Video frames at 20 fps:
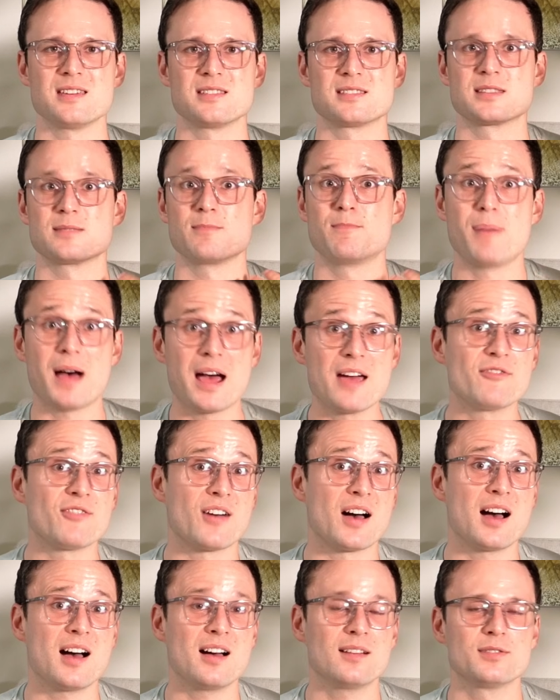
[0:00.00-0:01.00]
is by
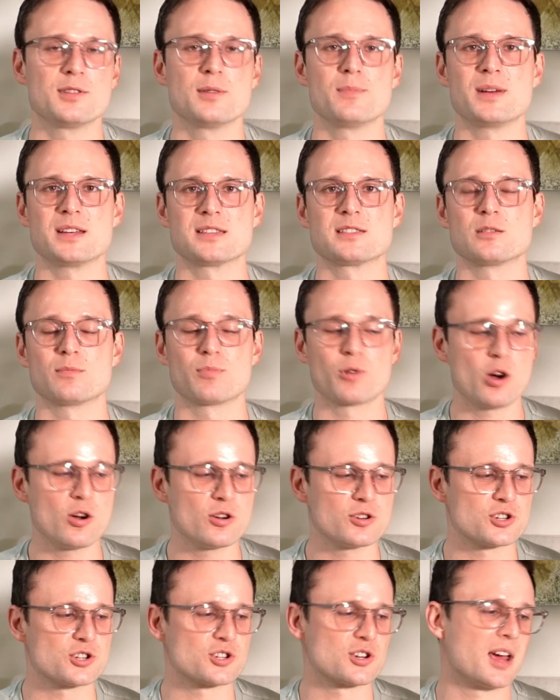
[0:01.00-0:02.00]
far the best
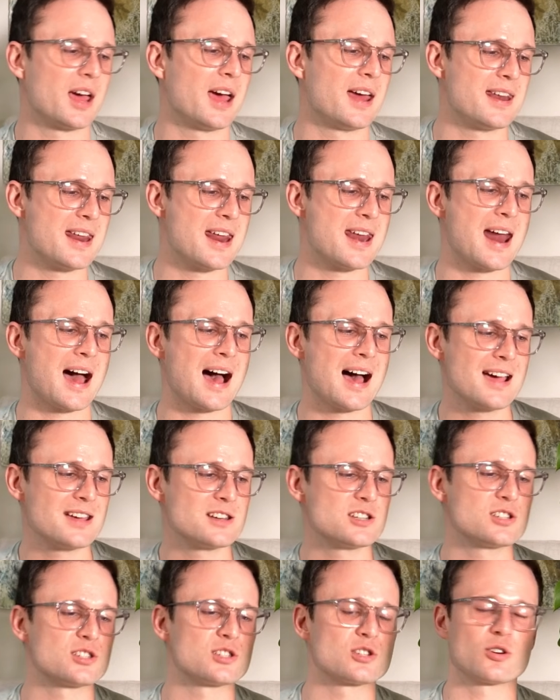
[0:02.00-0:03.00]
approach. And then I
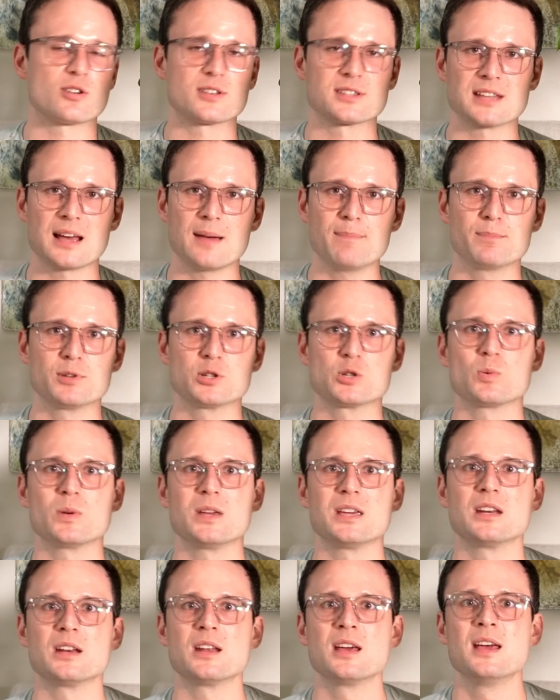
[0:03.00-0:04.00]
just toss up
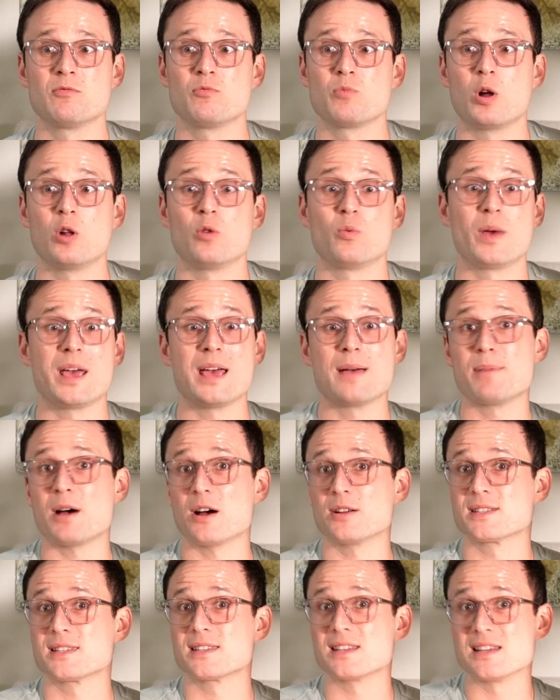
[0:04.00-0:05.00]
between, well,
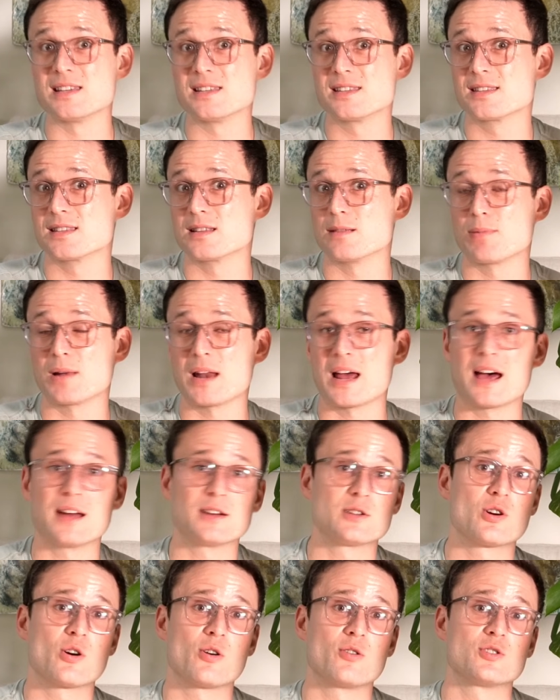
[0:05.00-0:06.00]
whereabouts is the
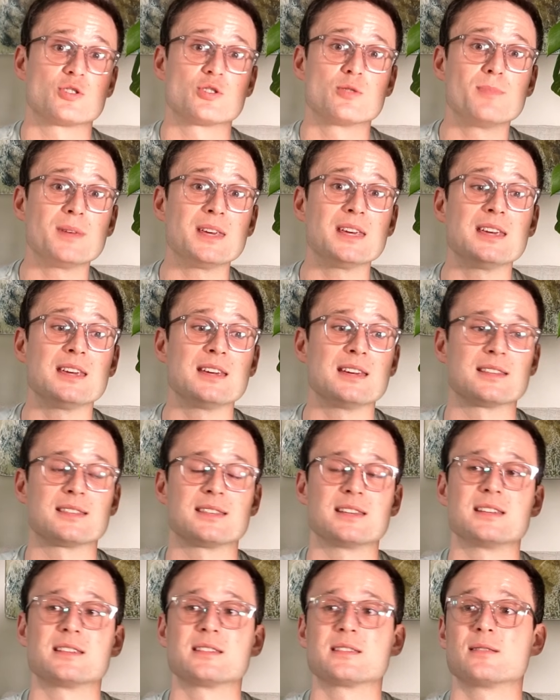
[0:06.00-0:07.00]
plant going to be? Is
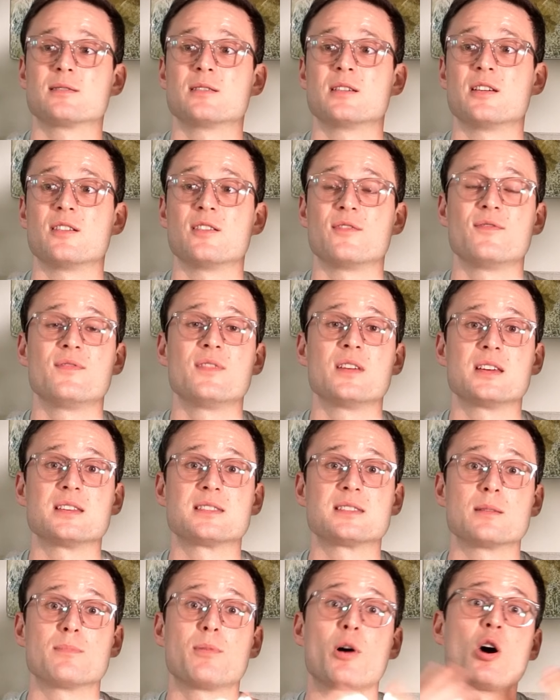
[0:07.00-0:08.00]
it uh,
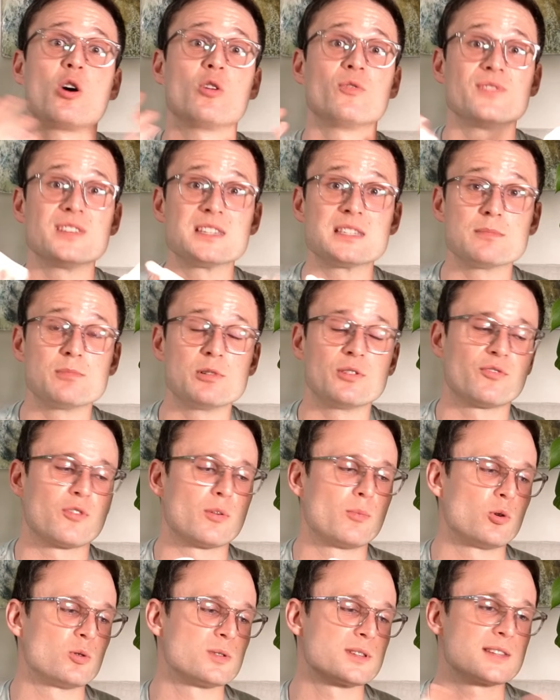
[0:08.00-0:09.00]
is the pole visible
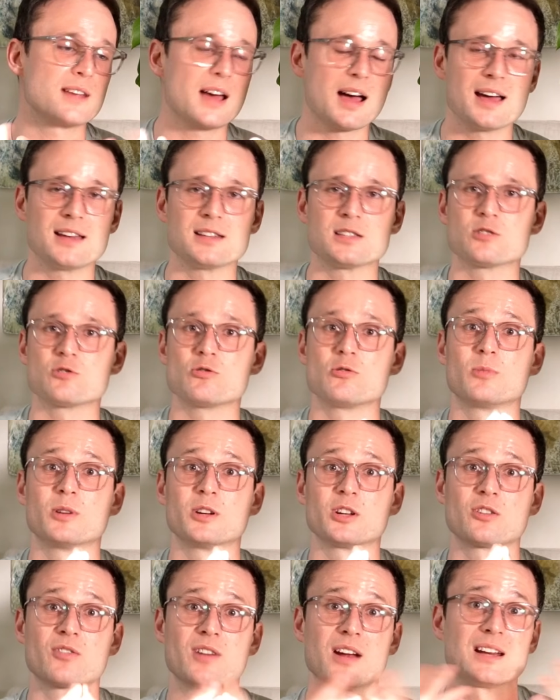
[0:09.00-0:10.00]
from all sides? Do I
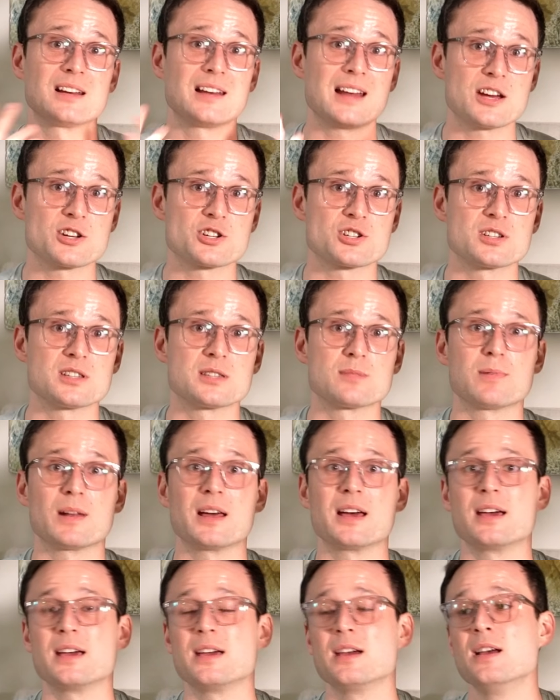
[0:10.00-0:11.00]
want to create a lush
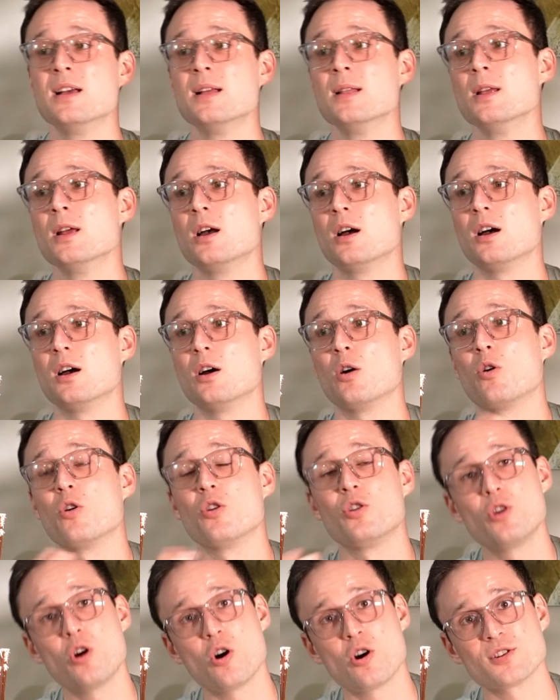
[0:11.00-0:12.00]
display uh,
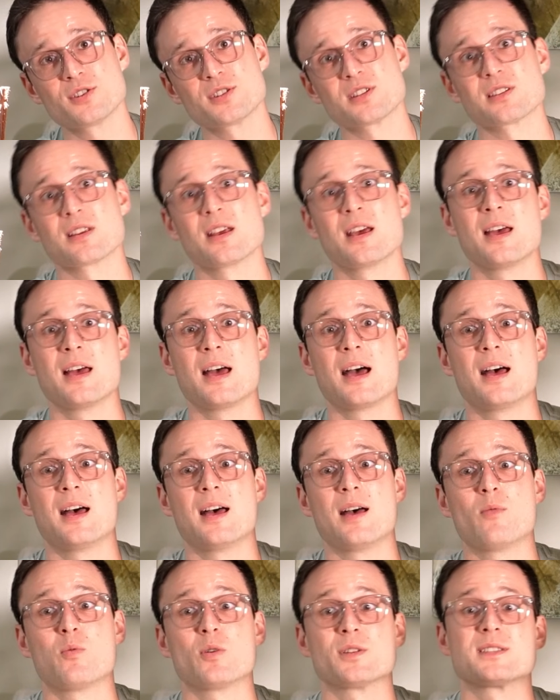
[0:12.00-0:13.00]
or not?
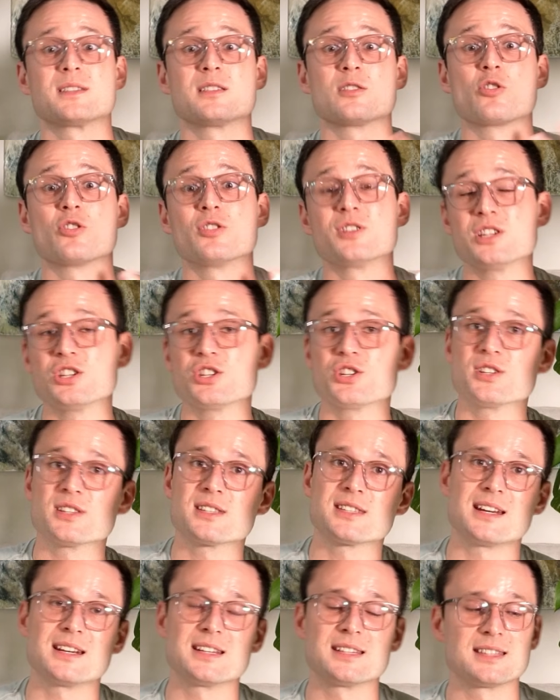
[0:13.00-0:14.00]
uh, what's the
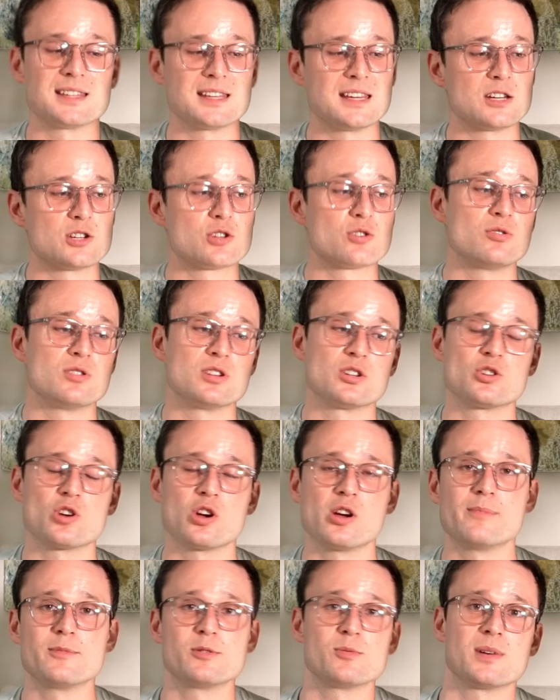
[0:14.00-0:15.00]
conditions that it's in to
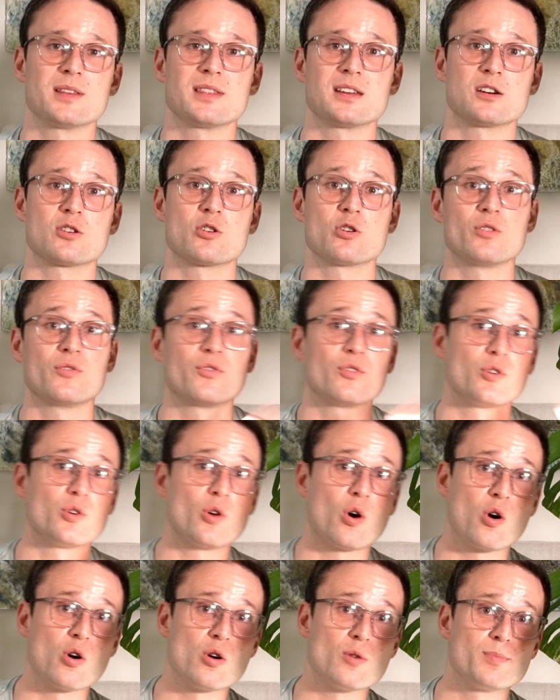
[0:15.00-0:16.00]
determine whether I go for
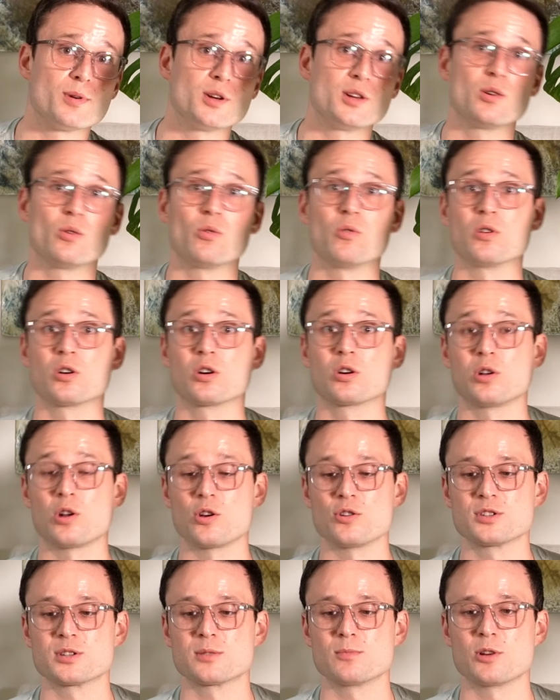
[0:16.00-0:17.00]
an open or
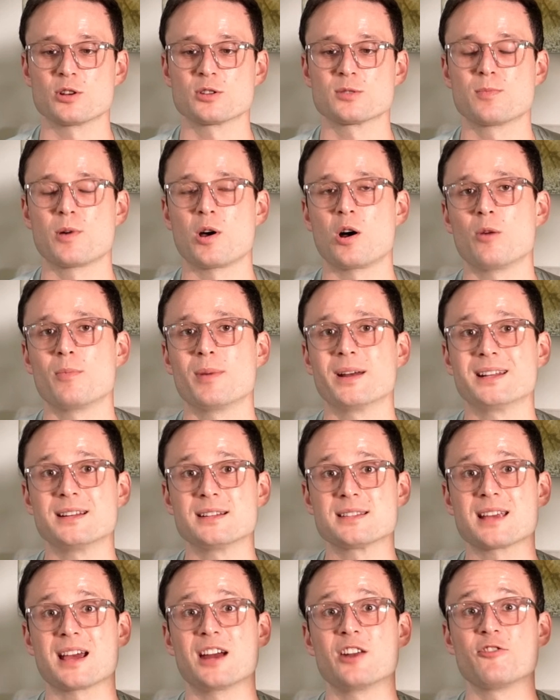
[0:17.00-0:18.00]
closed moss pole? But
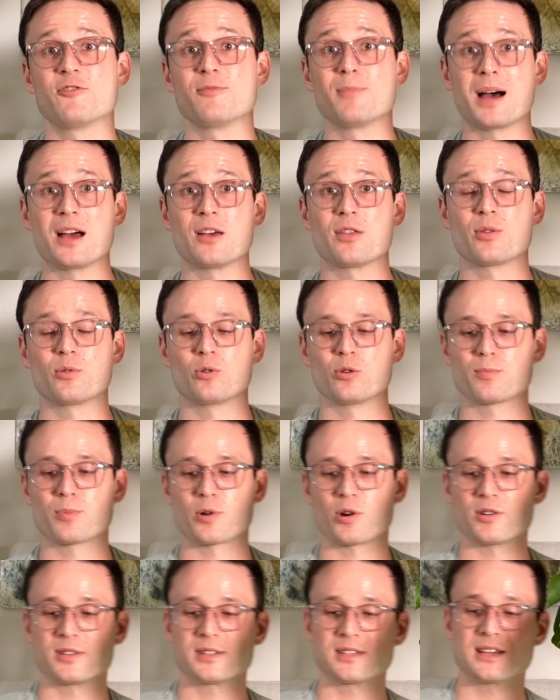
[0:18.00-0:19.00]
that's kind of my thought
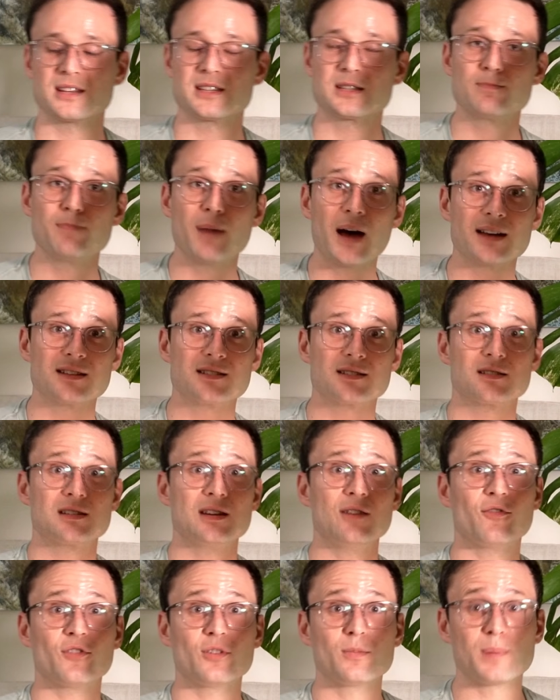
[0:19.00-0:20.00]
process. But
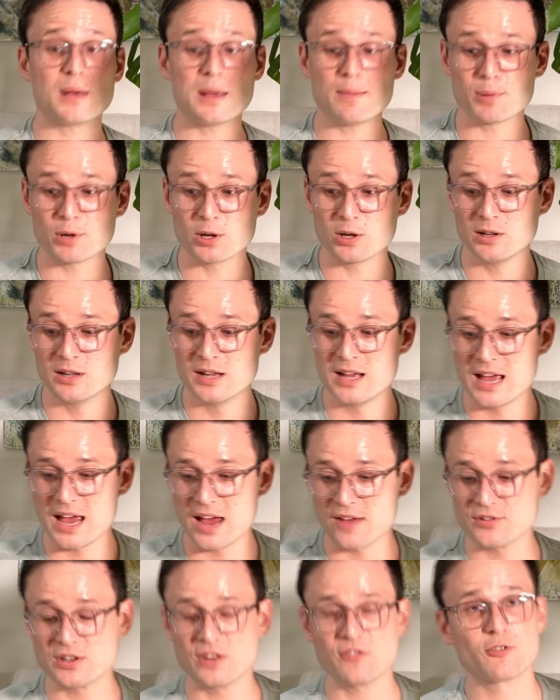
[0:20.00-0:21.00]
different people
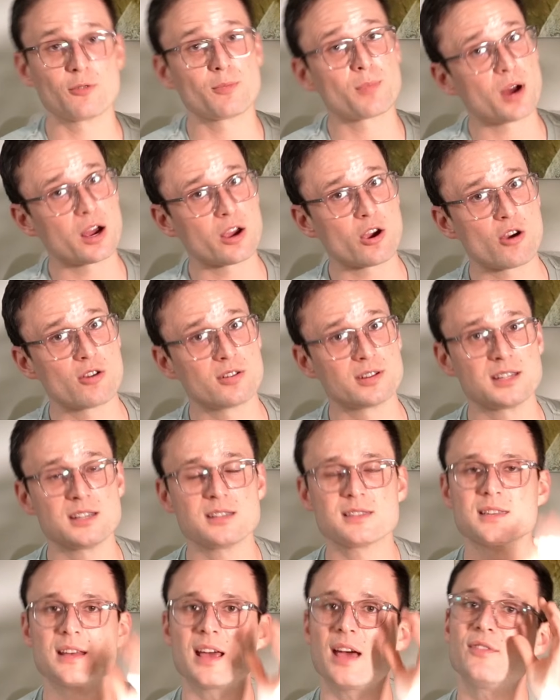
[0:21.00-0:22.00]
have different
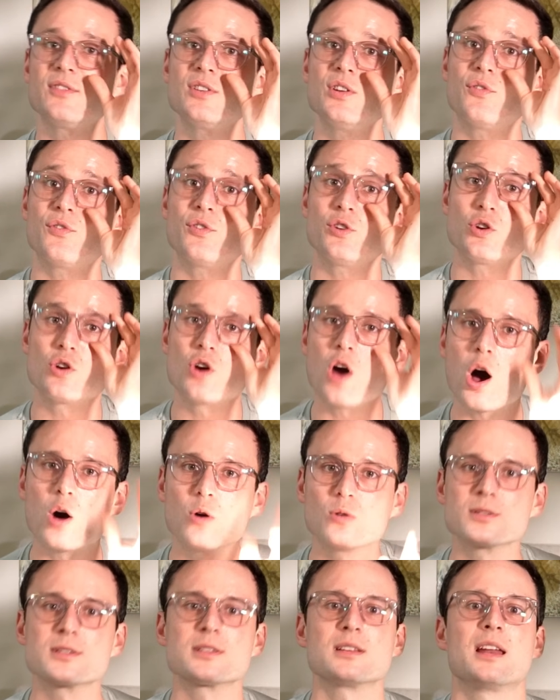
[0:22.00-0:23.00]
priorities, have different
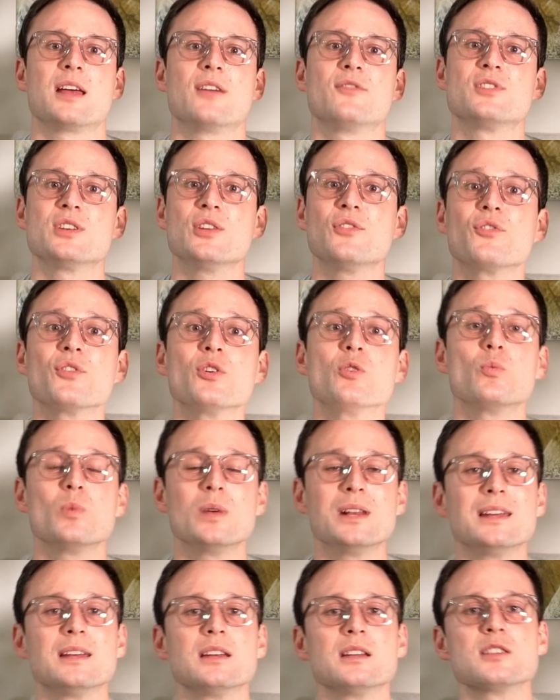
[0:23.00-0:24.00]
goals, and have different
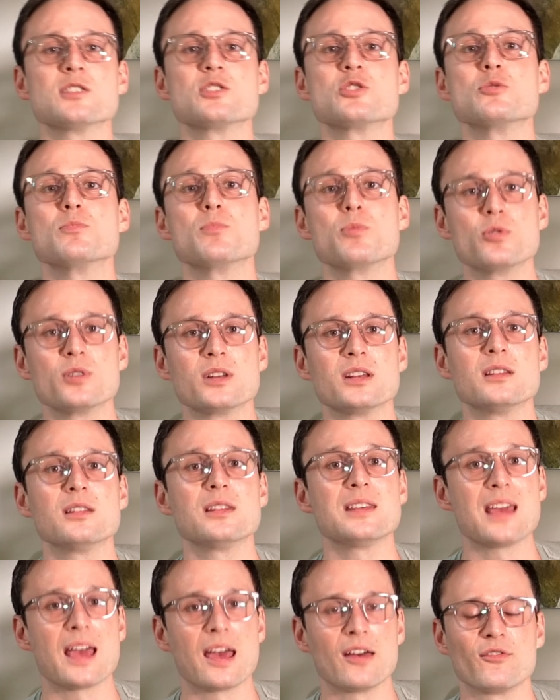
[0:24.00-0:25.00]
willingness to put in
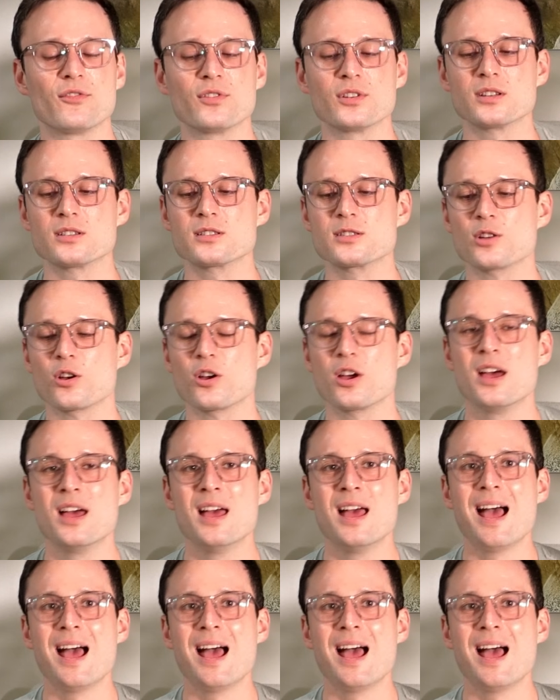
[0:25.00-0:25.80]
the effort. So